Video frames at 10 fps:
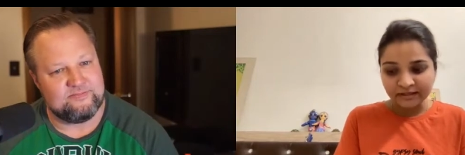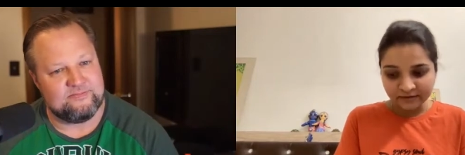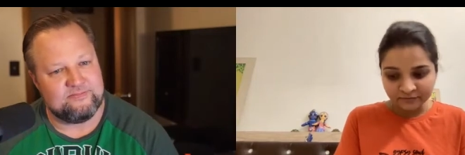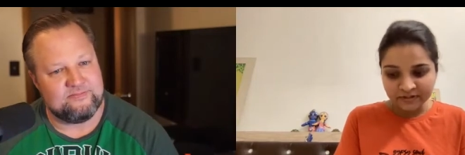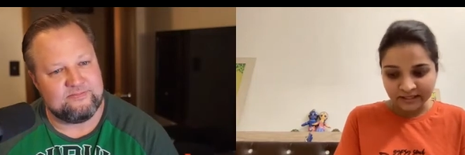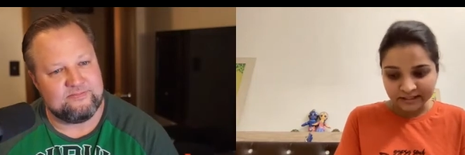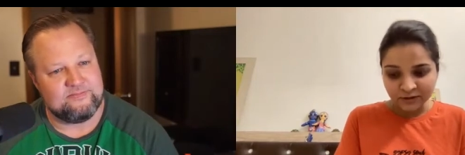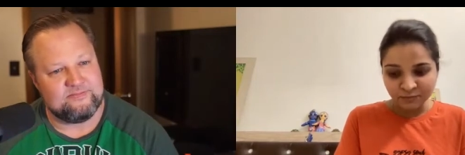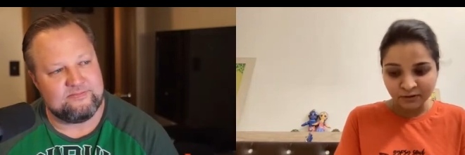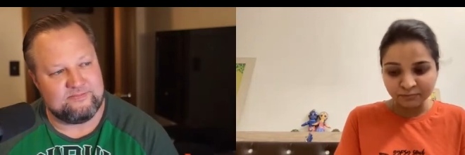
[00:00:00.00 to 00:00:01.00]
Speaker 1: give
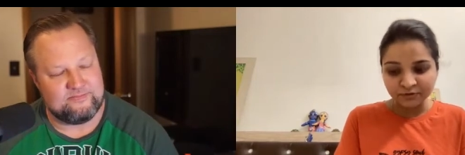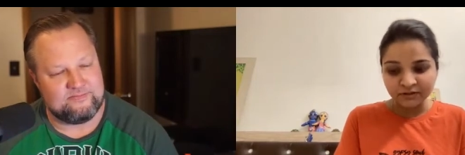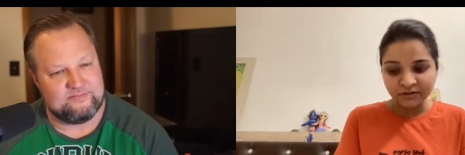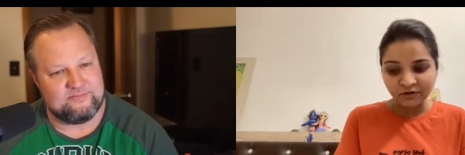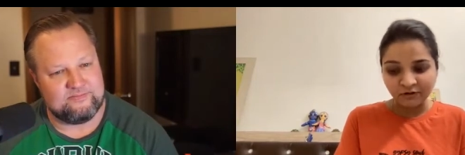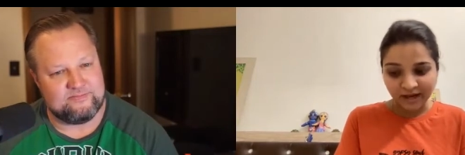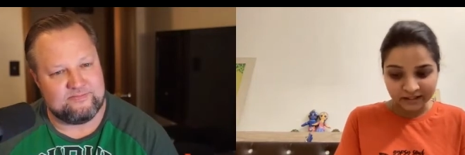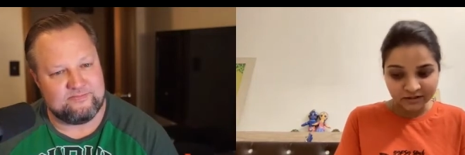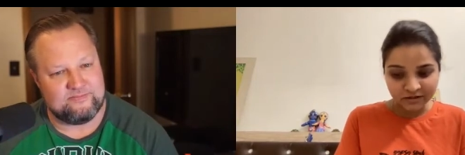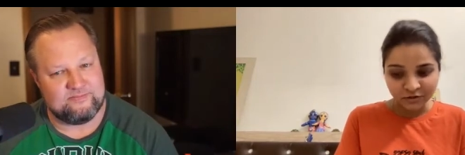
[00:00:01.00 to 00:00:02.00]
salespeople the
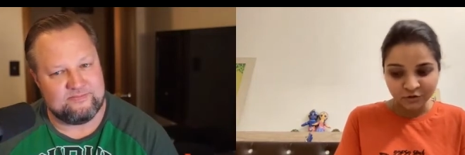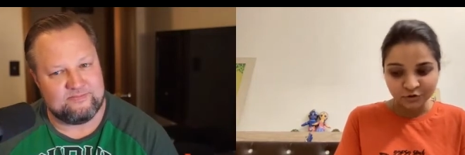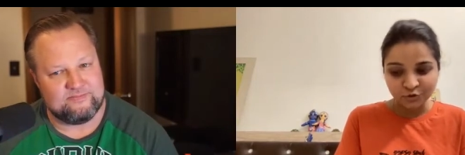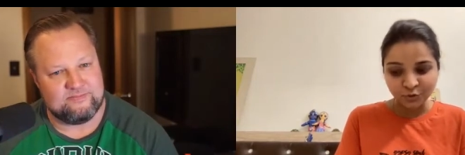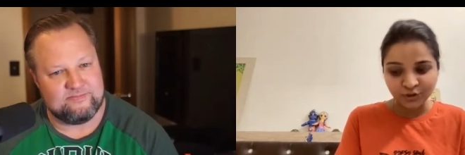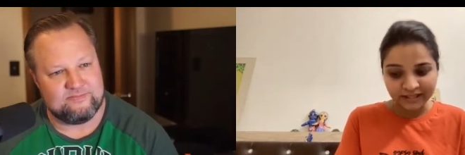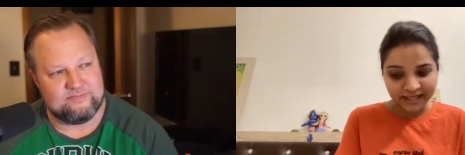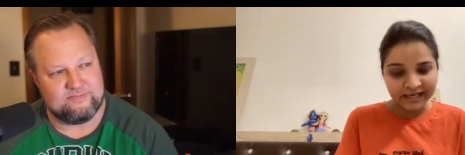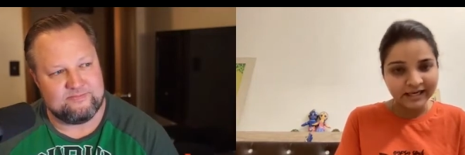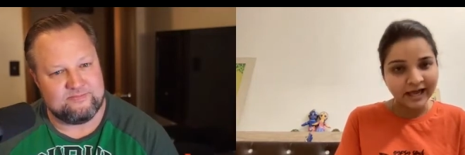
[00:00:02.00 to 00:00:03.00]
right to
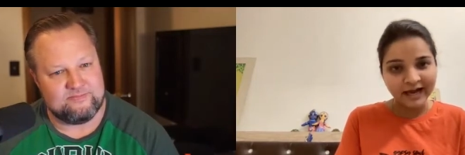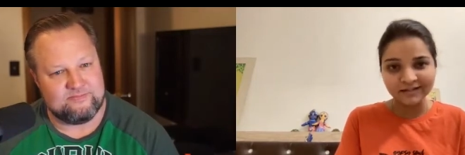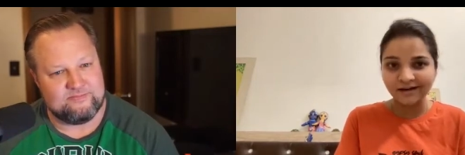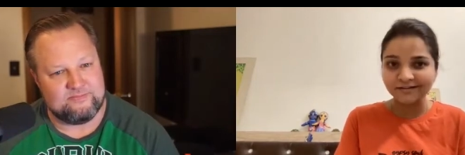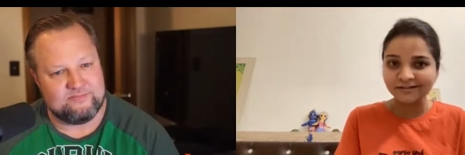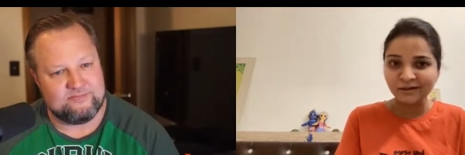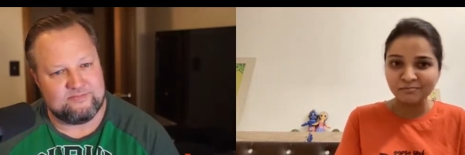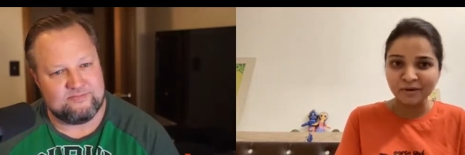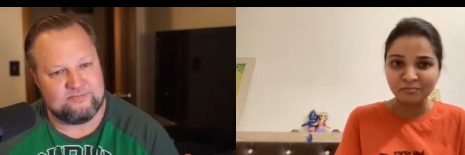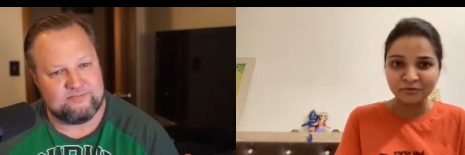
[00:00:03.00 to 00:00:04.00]
yell at other
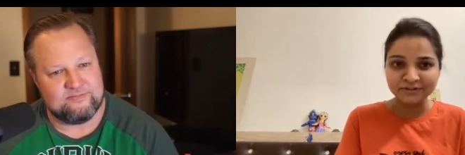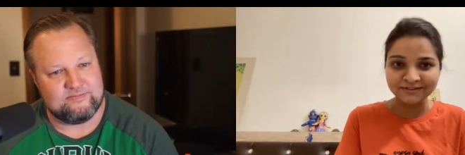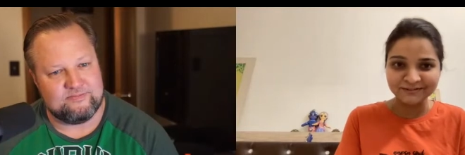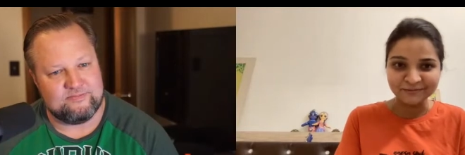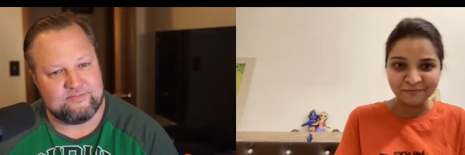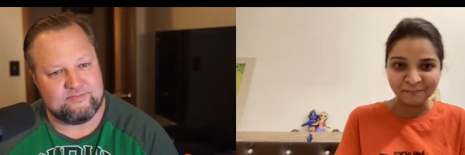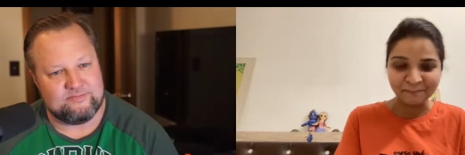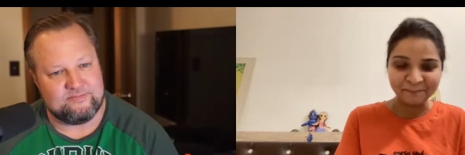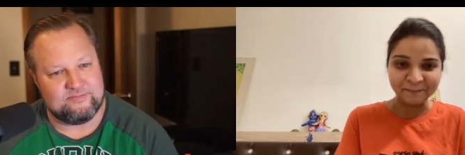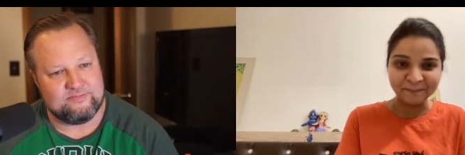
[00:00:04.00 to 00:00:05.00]
team members?
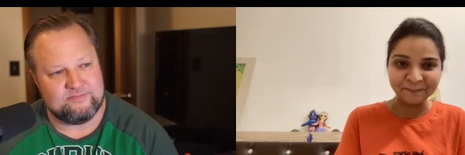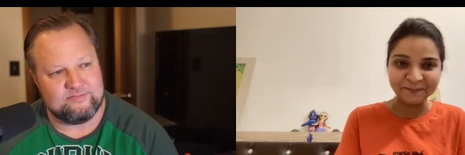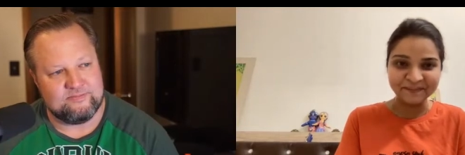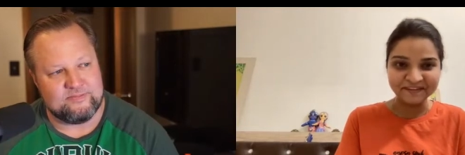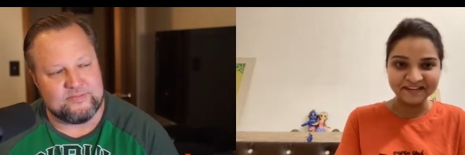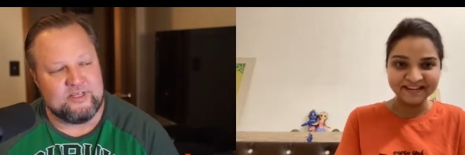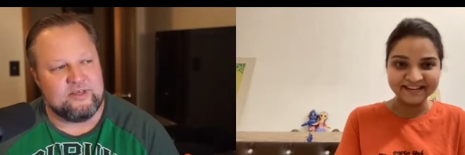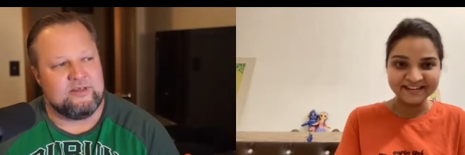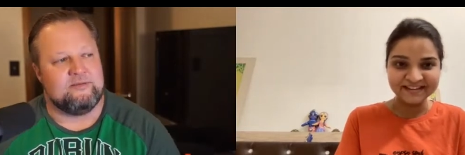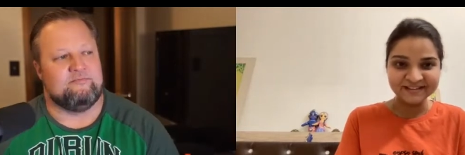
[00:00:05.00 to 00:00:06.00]

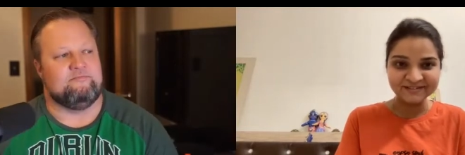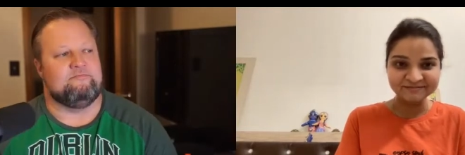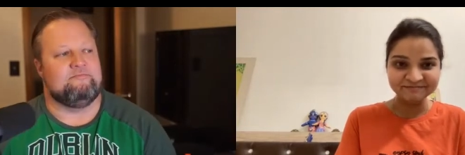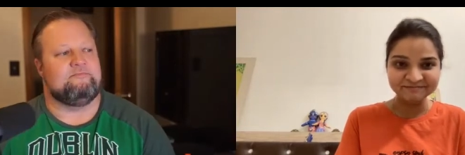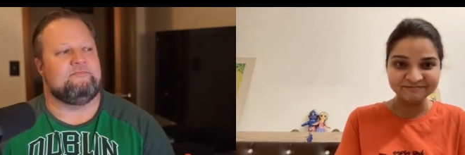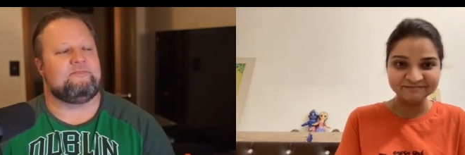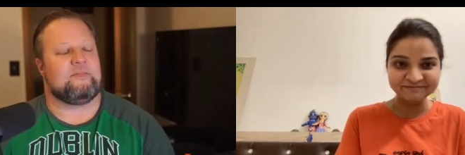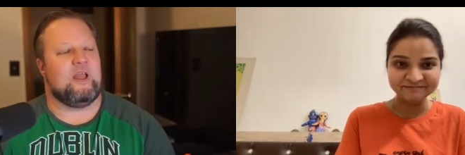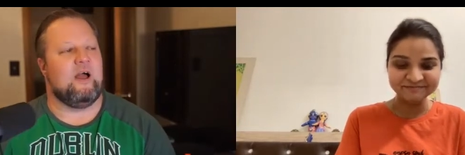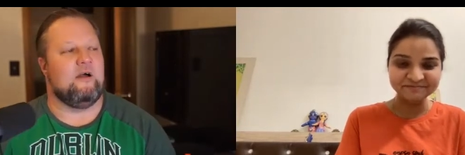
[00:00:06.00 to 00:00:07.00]
Speaker 2: Hmm.
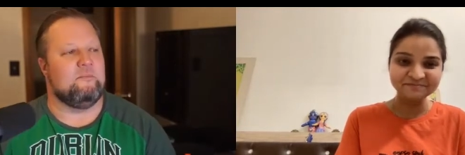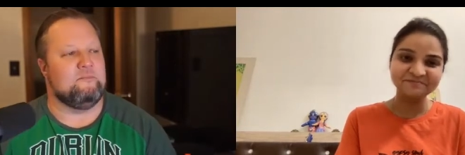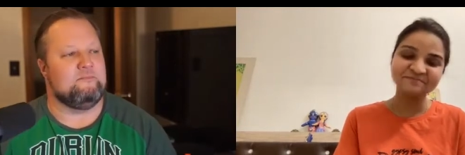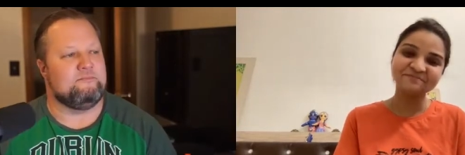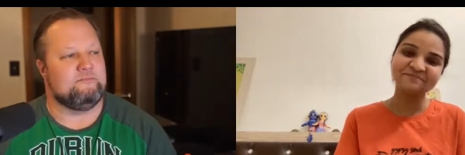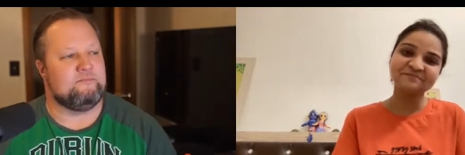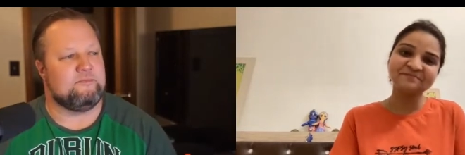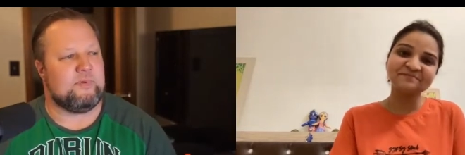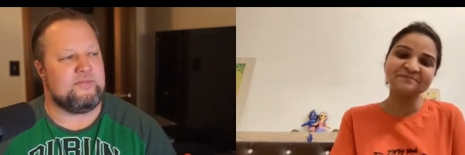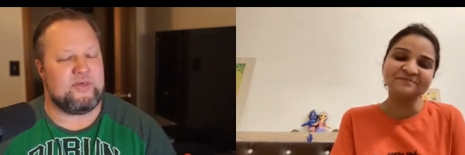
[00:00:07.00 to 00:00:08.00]
Um,
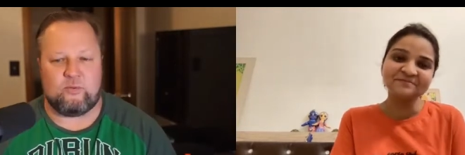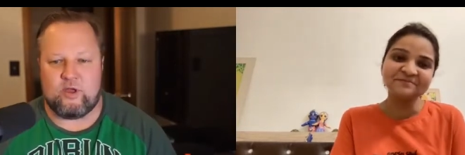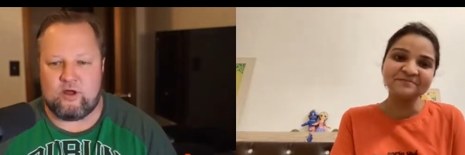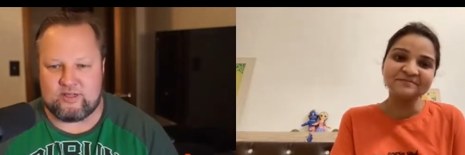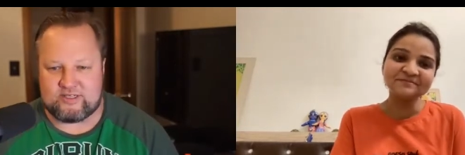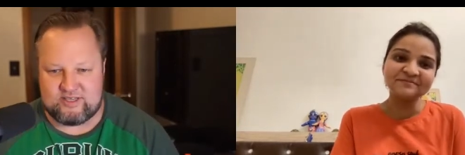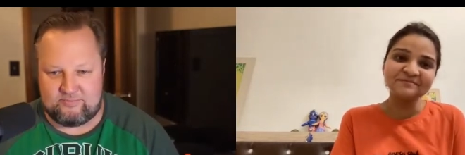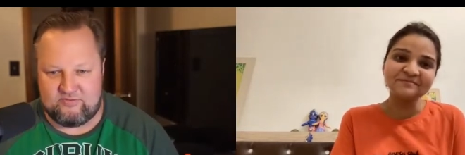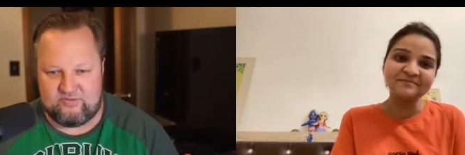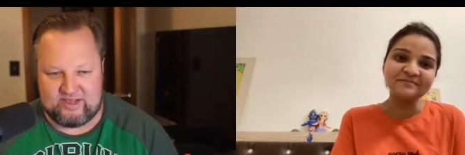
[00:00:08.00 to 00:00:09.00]
I think we all
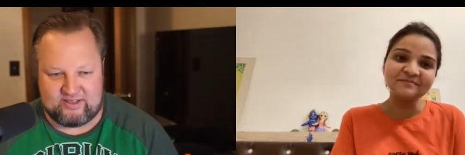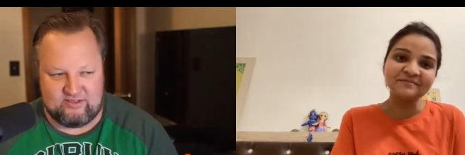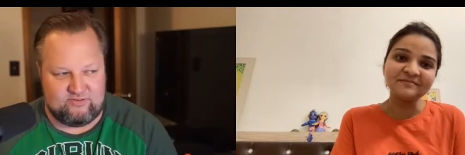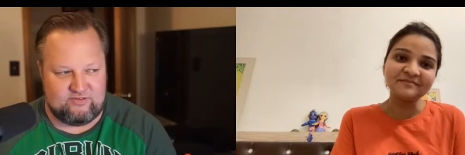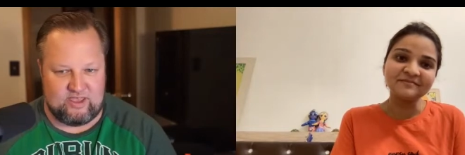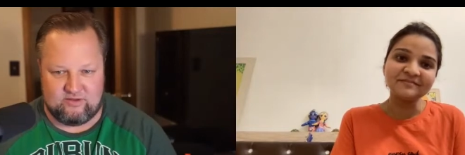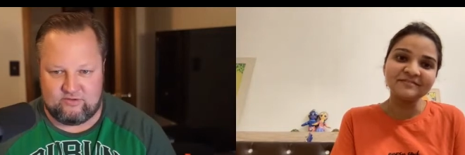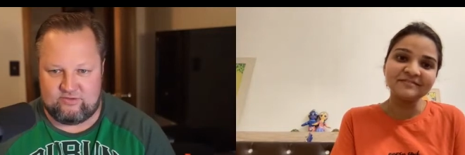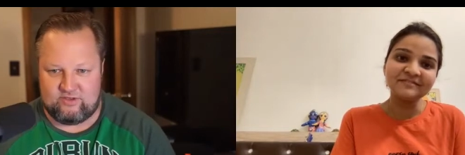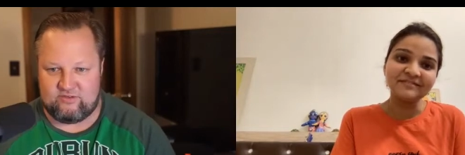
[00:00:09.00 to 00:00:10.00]
accept the fact that
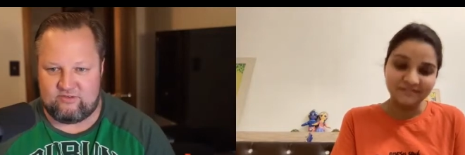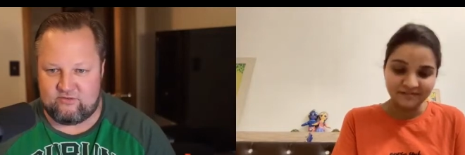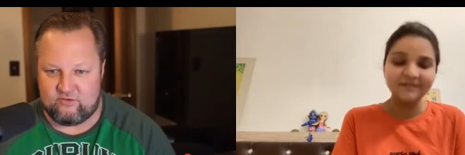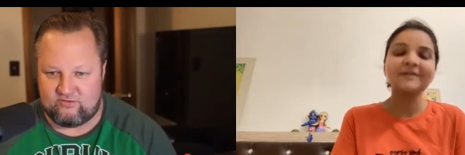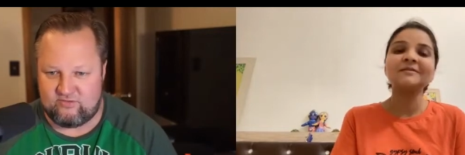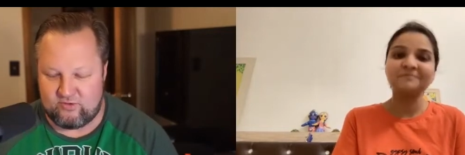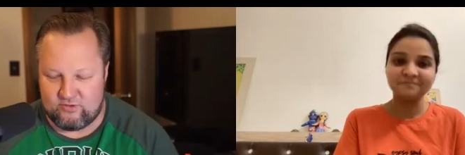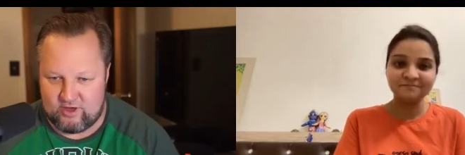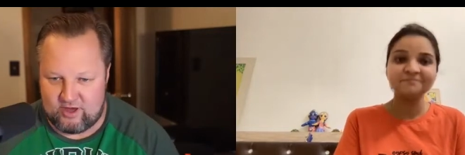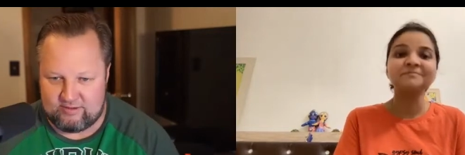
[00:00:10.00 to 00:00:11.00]
sales is a stressful
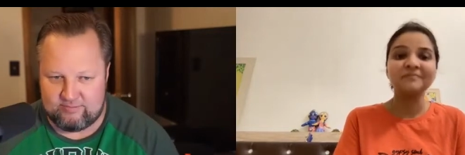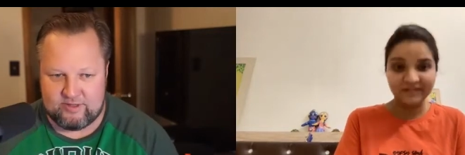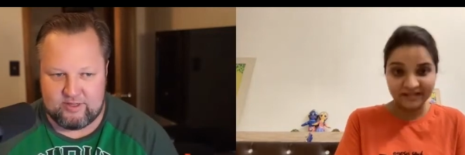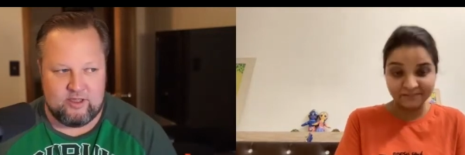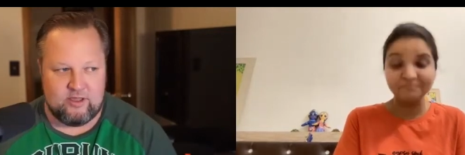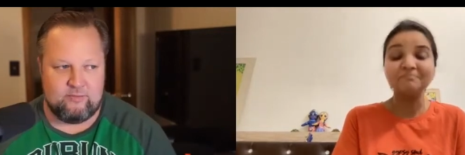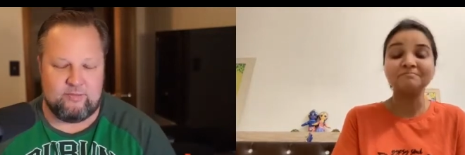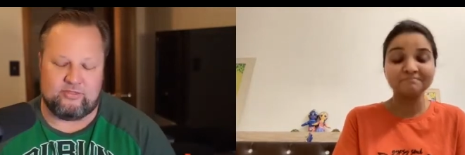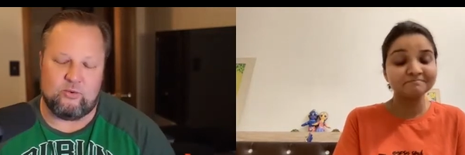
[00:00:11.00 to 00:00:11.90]
job. But the